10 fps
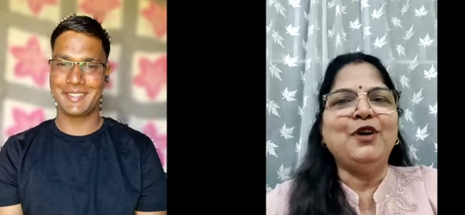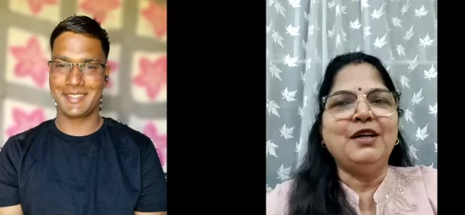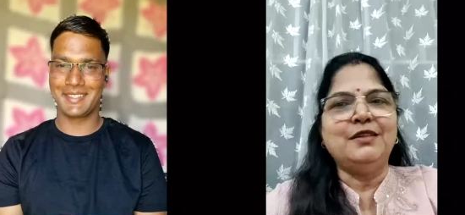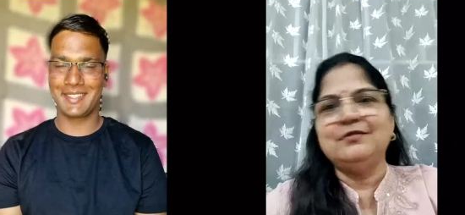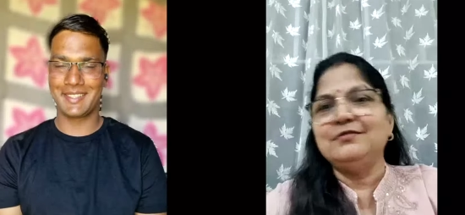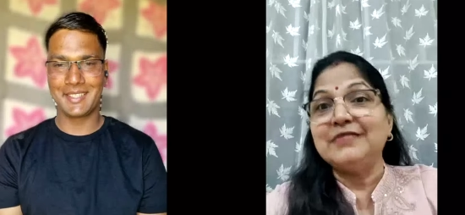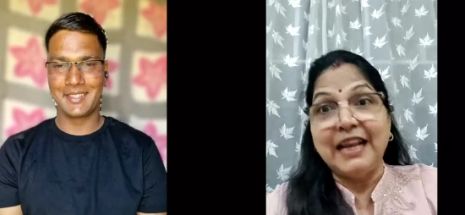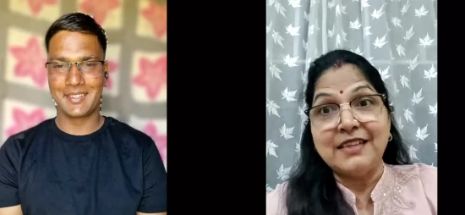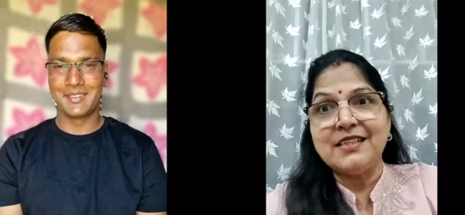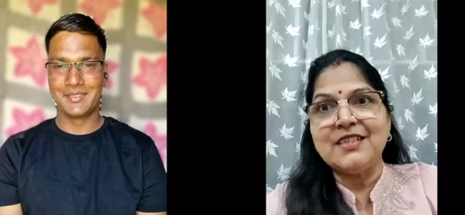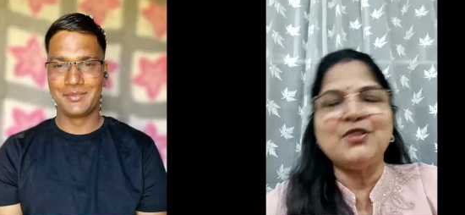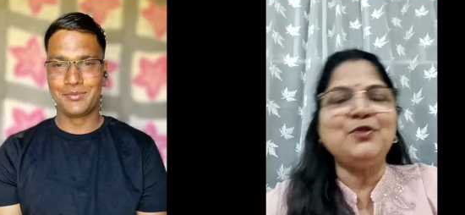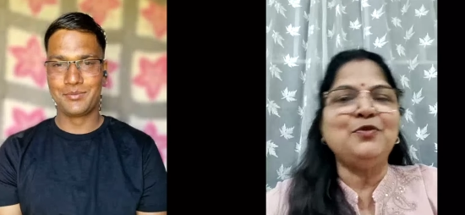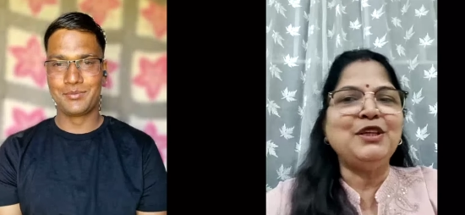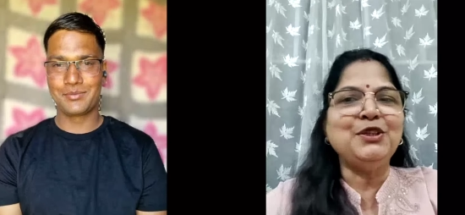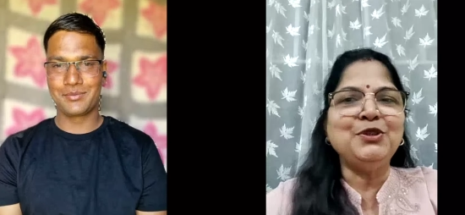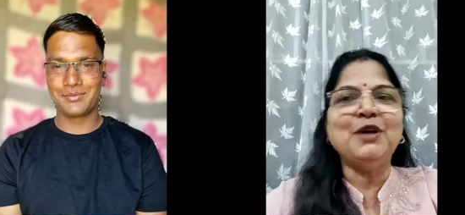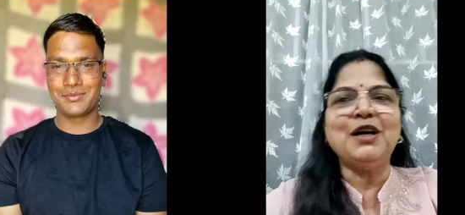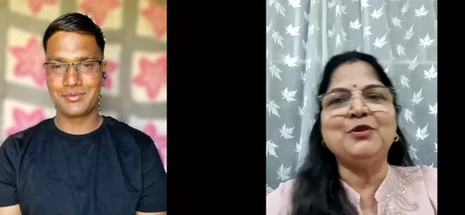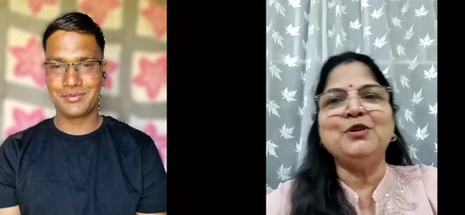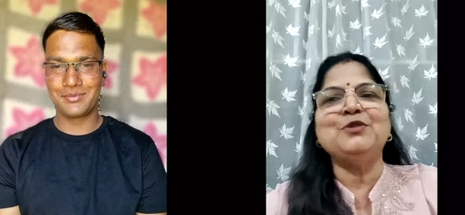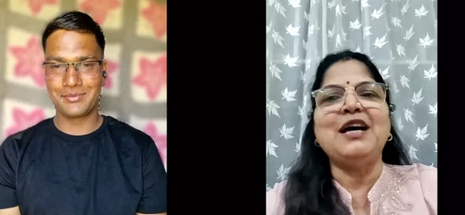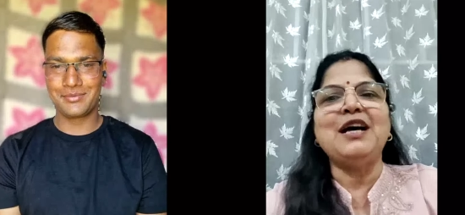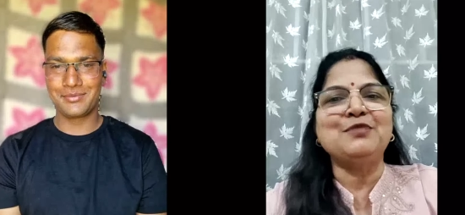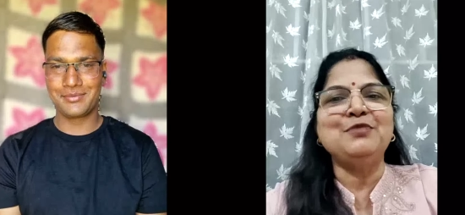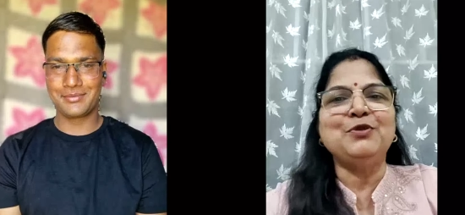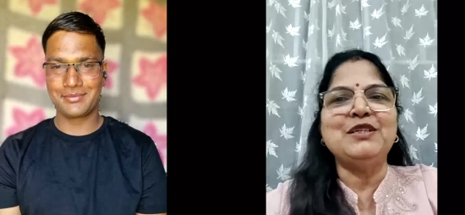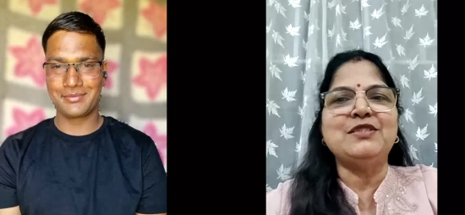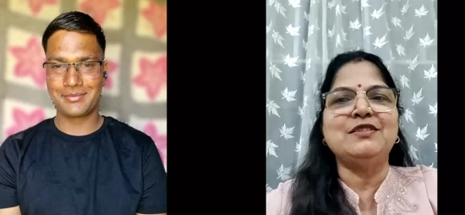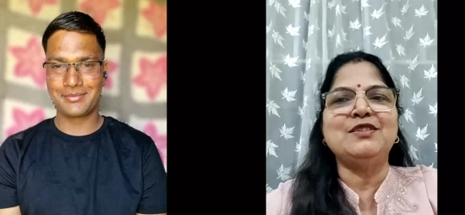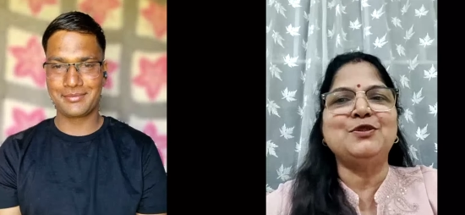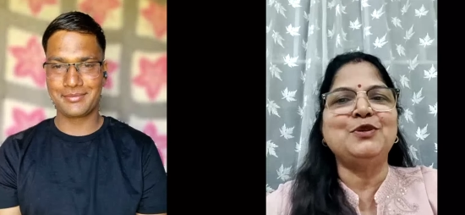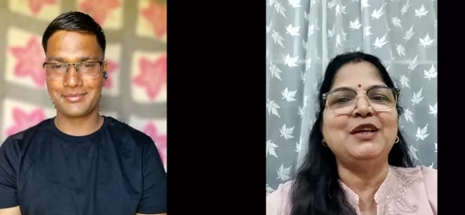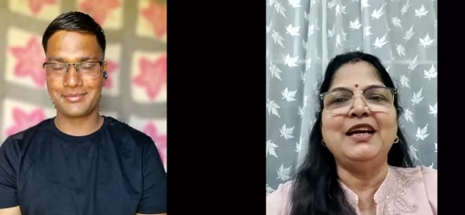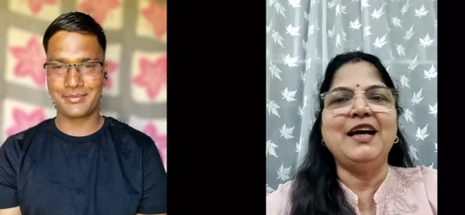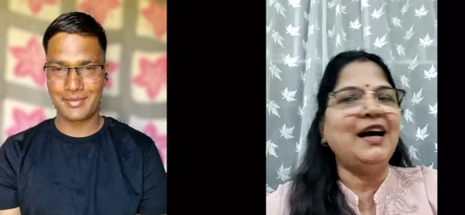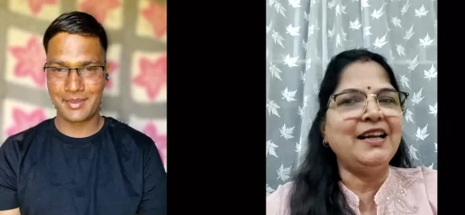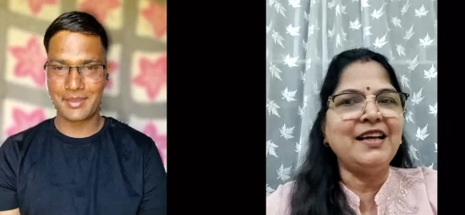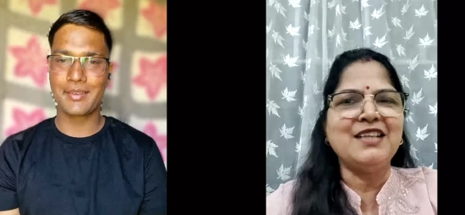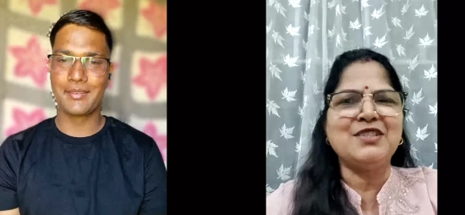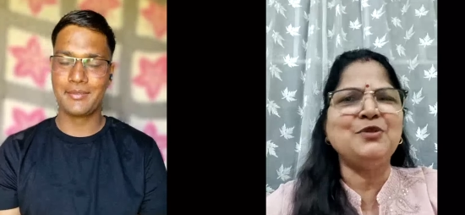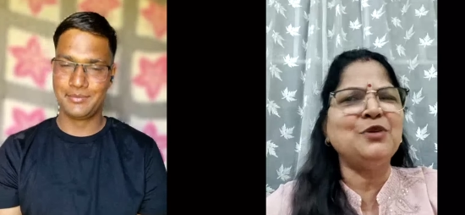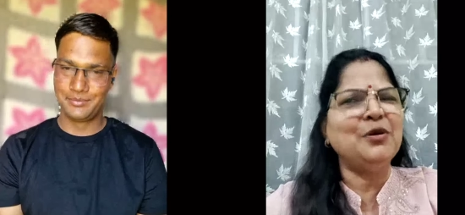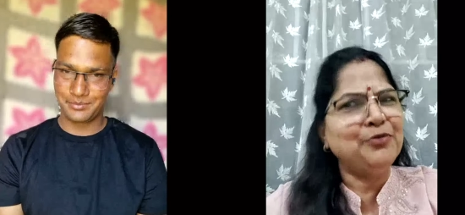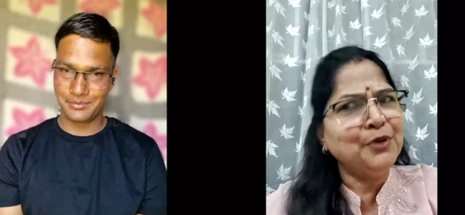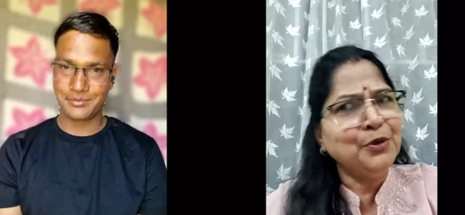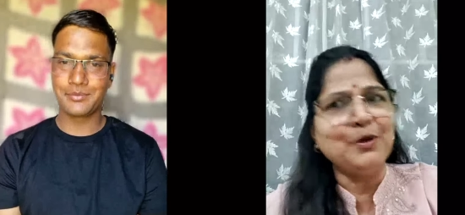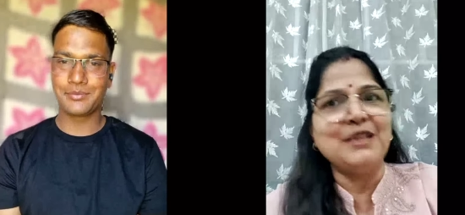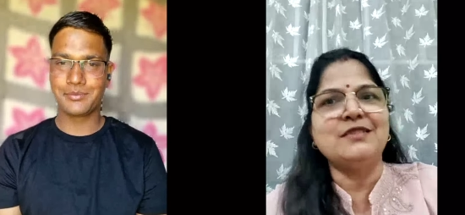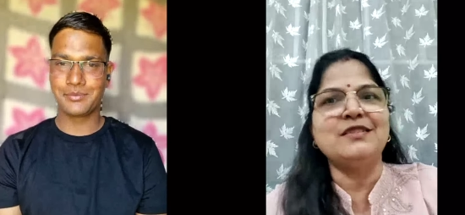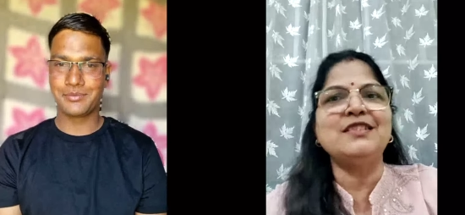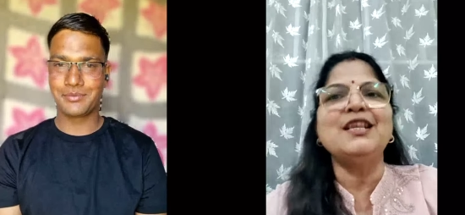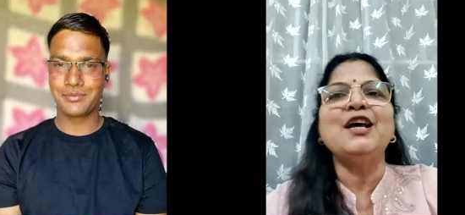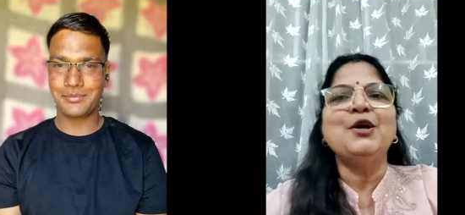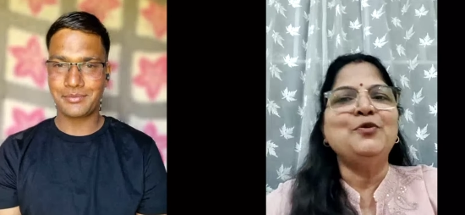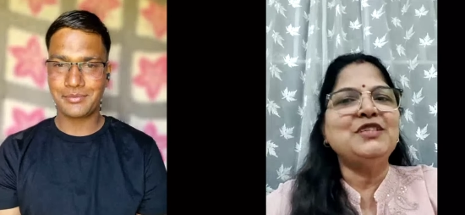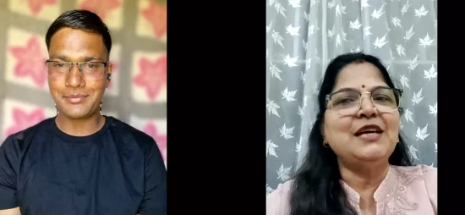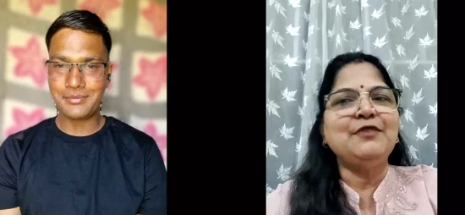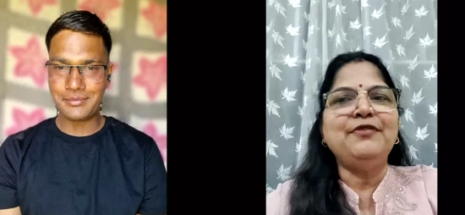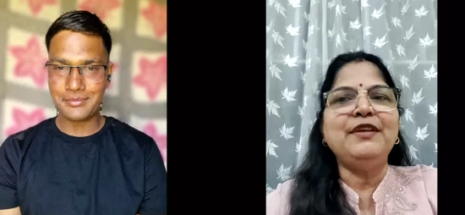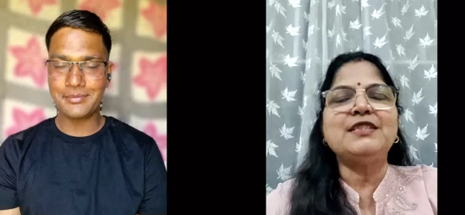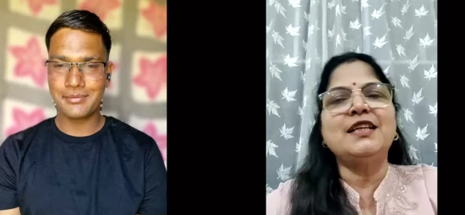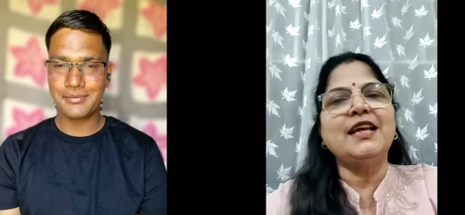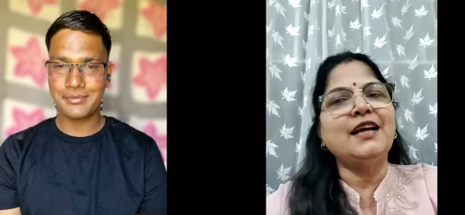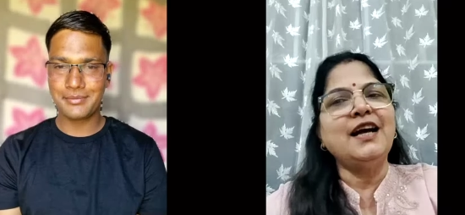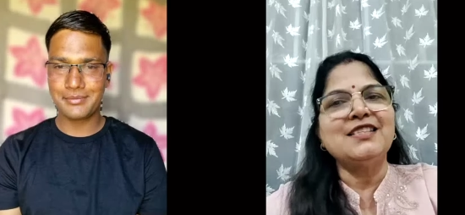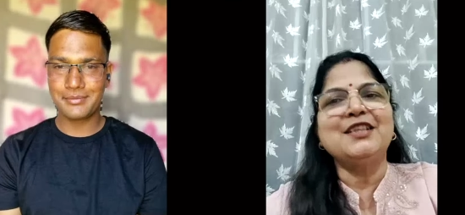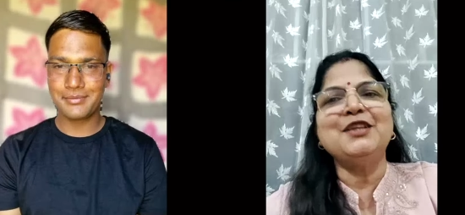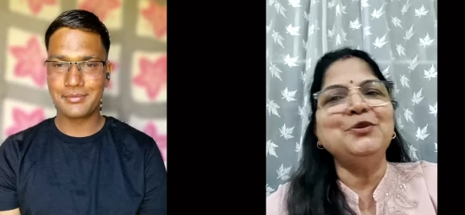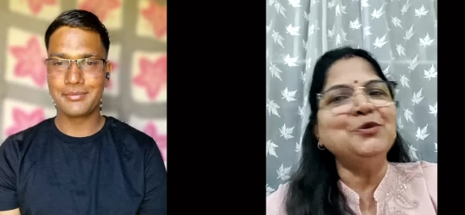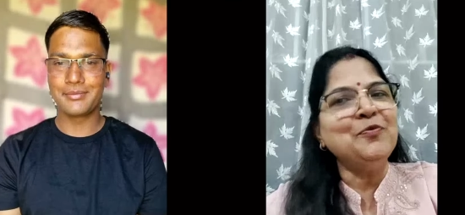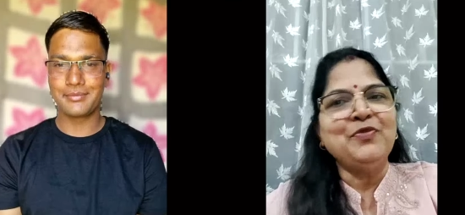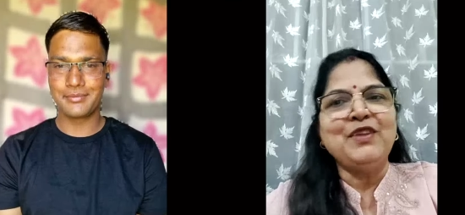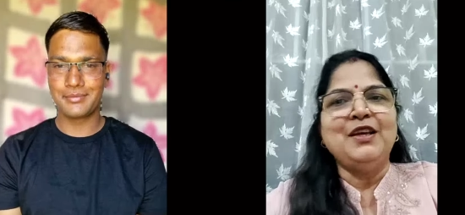Speaker 1: for that session when you are going to ask me questions. Today, I asked you a few questions which I felt like asking you.